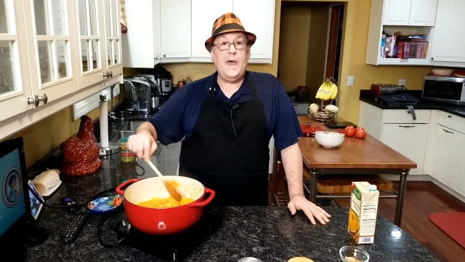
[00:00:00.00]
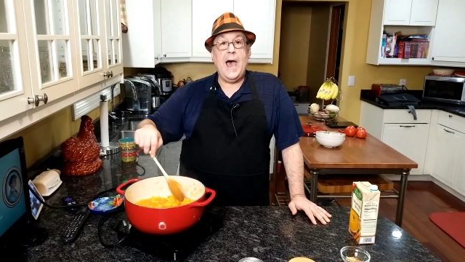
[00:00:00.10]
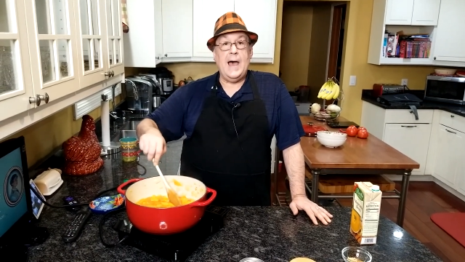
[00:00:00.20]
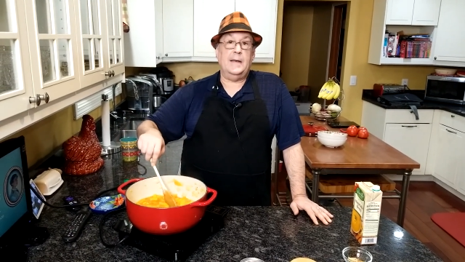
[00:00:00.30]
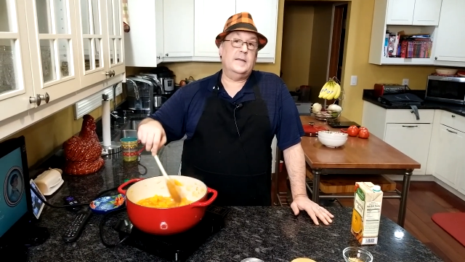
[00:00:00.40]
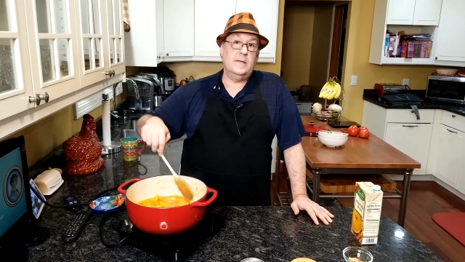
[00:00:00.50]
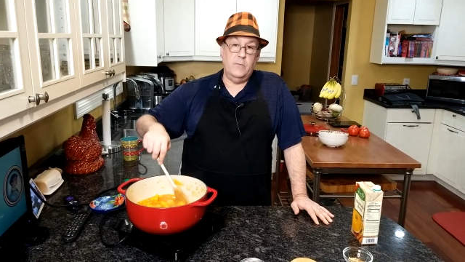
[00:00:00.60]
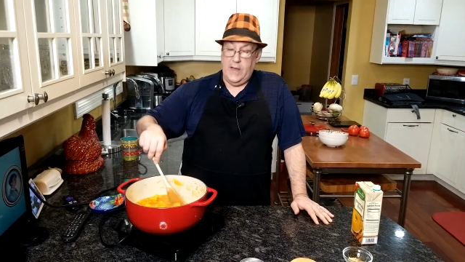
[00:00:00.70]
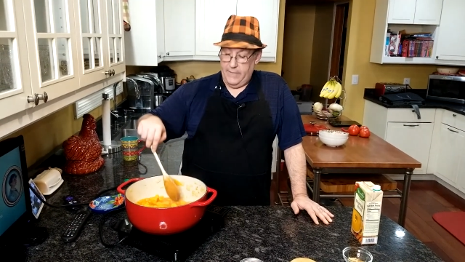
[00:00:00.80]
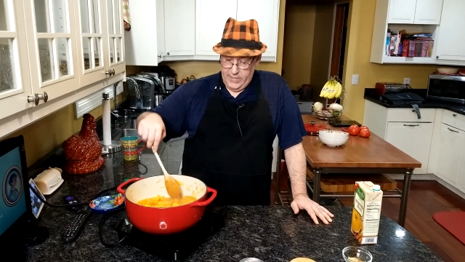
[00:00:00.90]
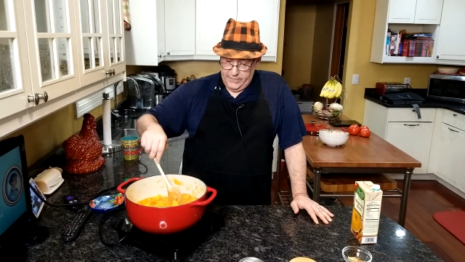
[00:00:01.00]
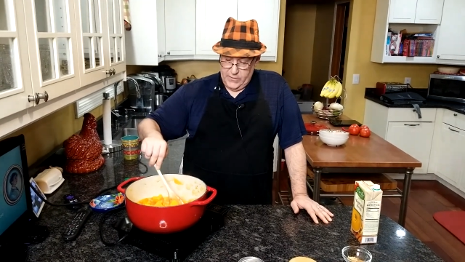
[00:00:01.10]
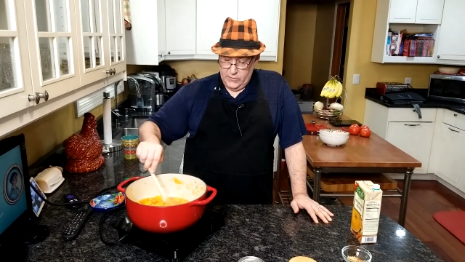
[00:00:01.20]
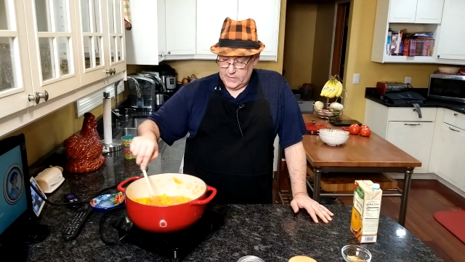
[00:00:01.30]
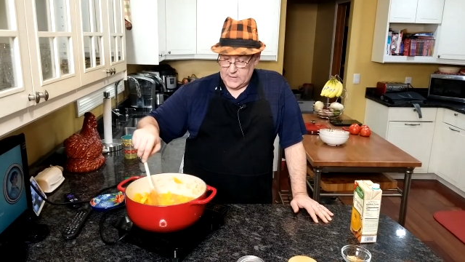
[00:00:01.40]
that, we haven't
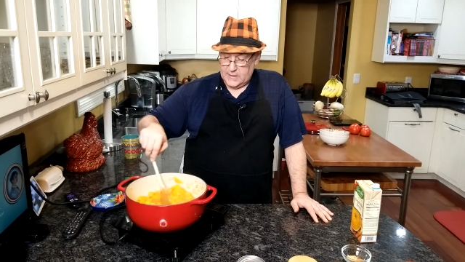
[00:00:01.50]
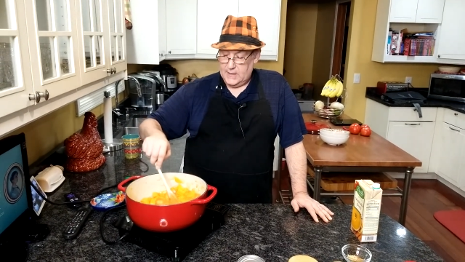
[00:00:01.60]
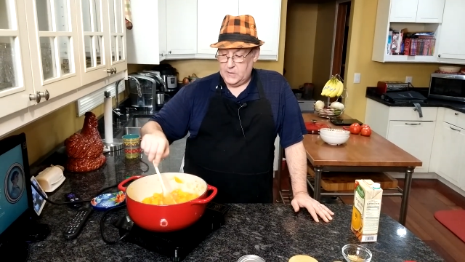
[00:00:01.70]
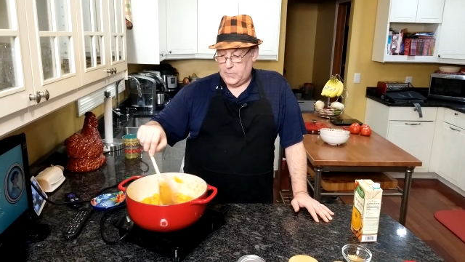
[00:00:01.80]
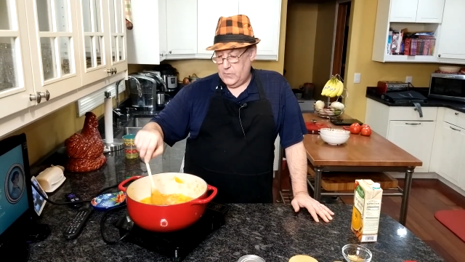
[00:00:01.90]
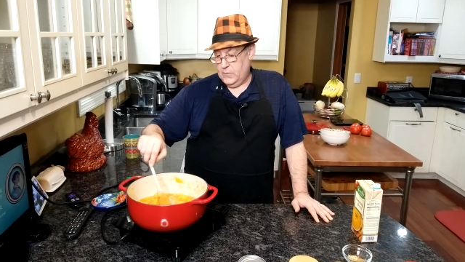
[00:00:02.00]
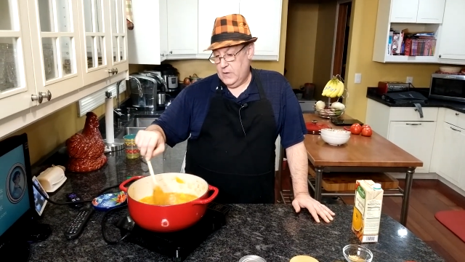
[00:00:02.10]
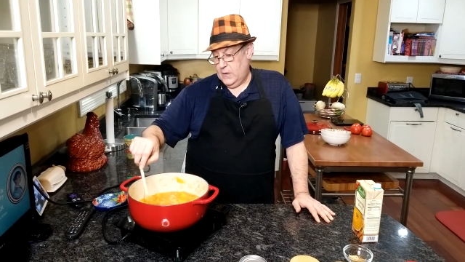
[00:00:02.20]
even used a teaspoon